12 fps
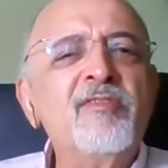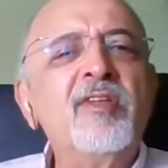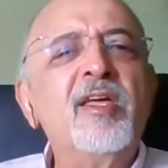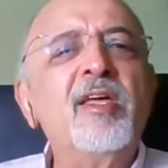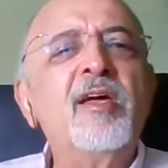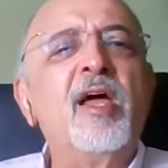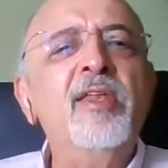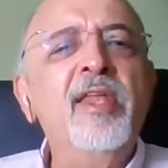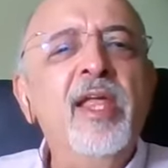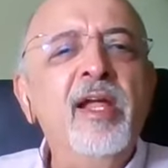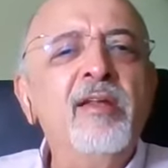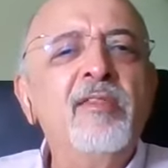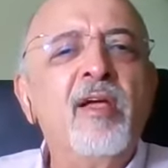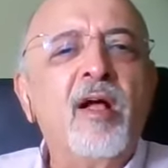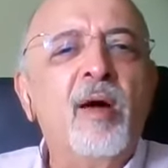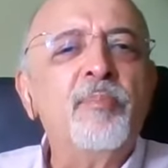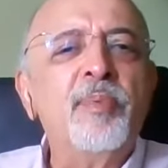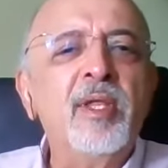saying, I need the
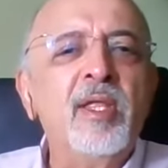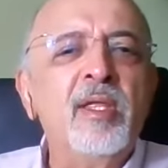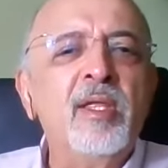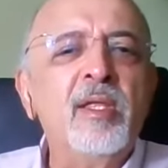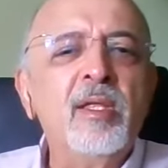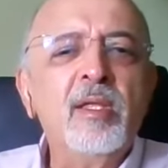company,